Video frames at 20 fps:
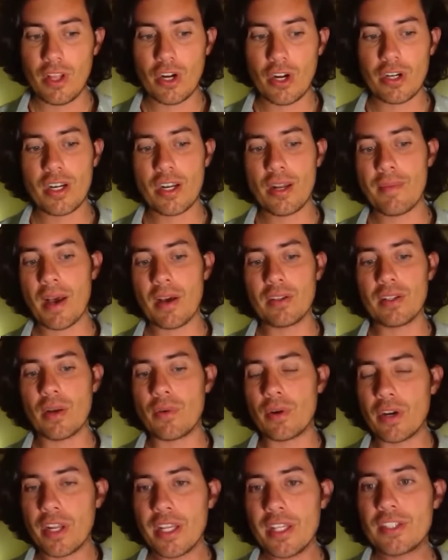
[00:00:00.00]
learning
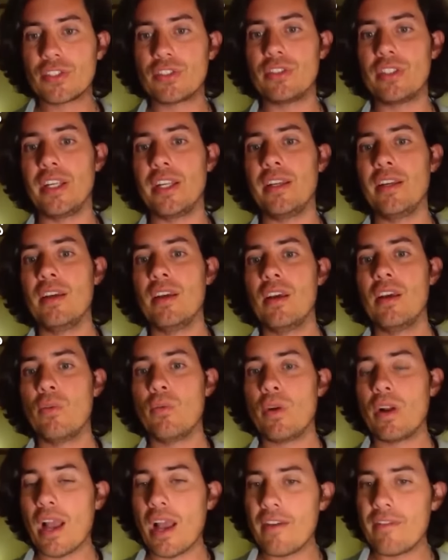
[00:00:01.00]
about our history
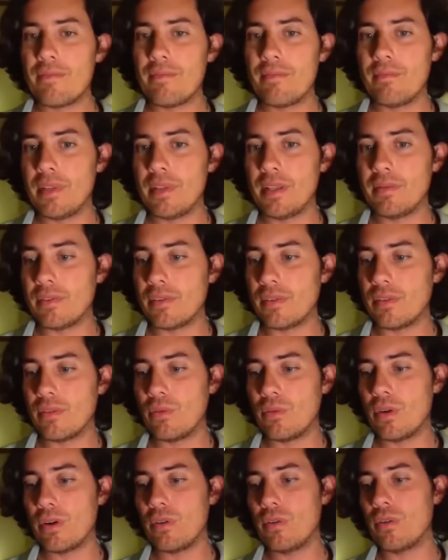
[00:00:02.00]
where have been
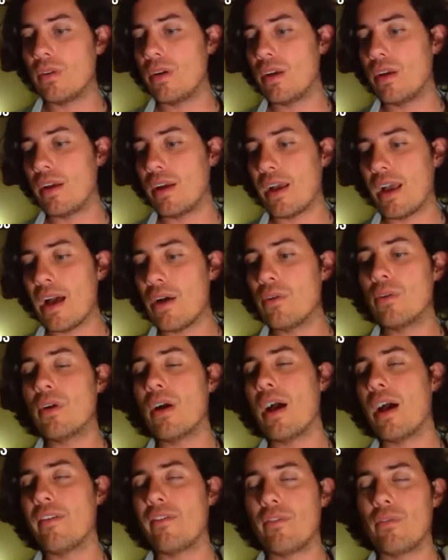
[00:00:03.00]
where, uh,
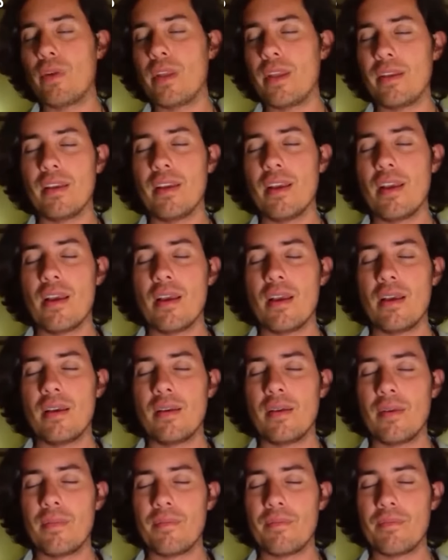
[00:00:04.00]
how have we
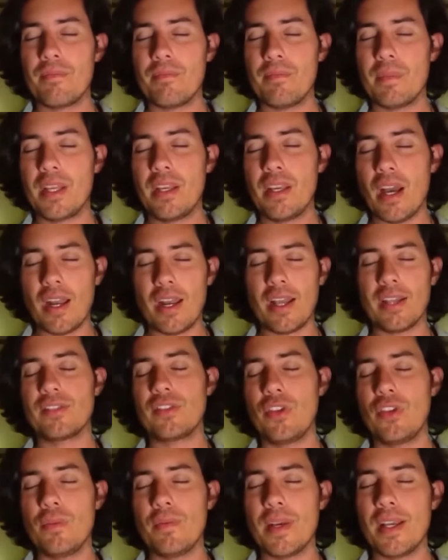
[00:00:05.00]
begun
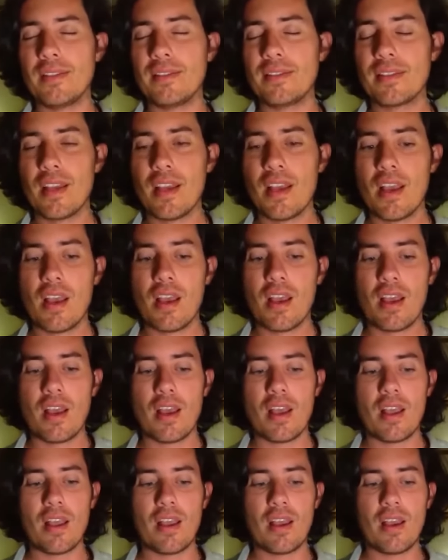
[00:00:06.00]
as humans
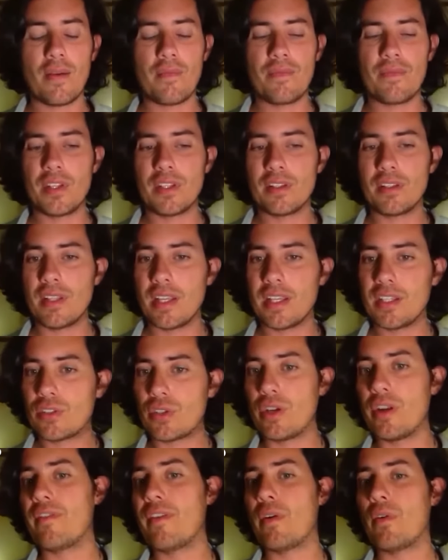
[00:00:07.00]
um, the, the
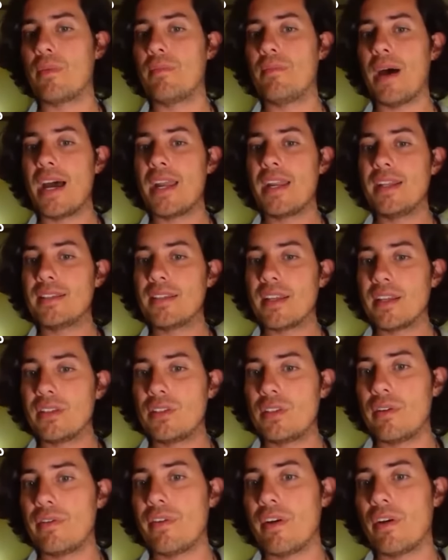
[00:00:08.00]
history of our bodies the
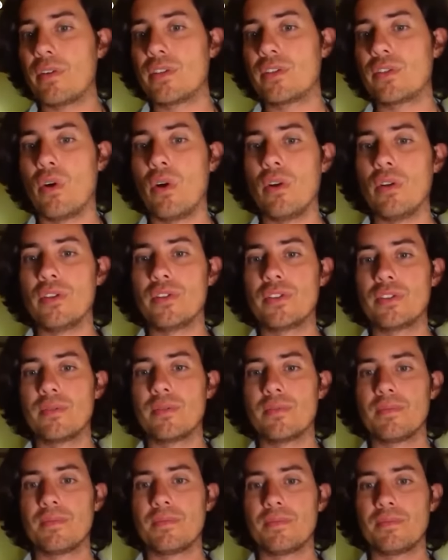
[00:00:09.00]
history of our
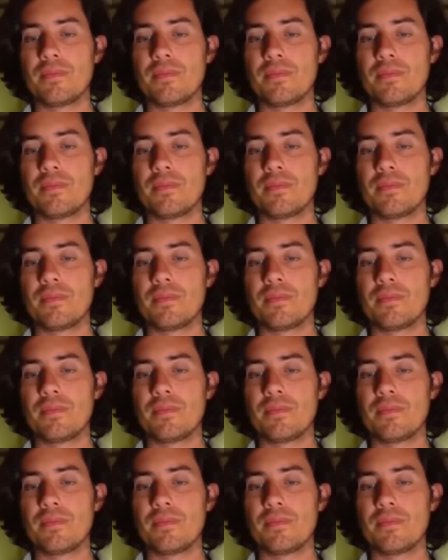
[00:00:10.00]
souls